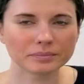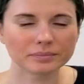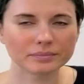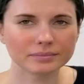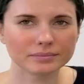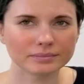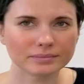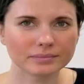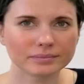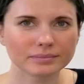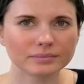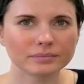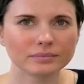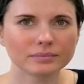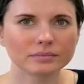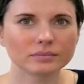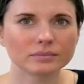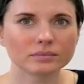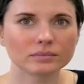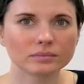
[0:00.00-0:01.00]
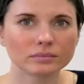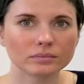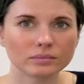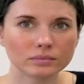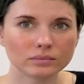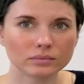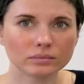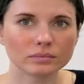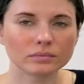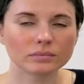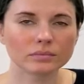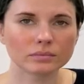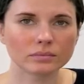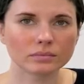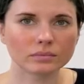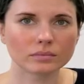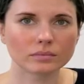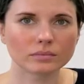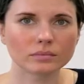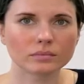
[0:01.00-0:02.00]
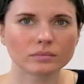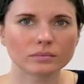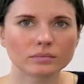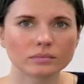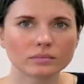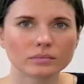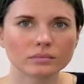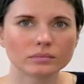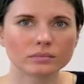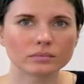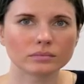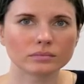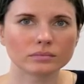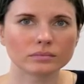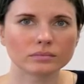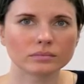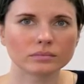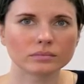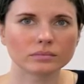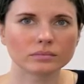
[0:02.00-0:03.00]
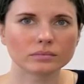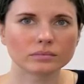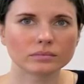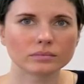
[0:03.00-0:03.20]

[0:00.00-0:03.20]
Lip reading: No words are spoken by the person on screen.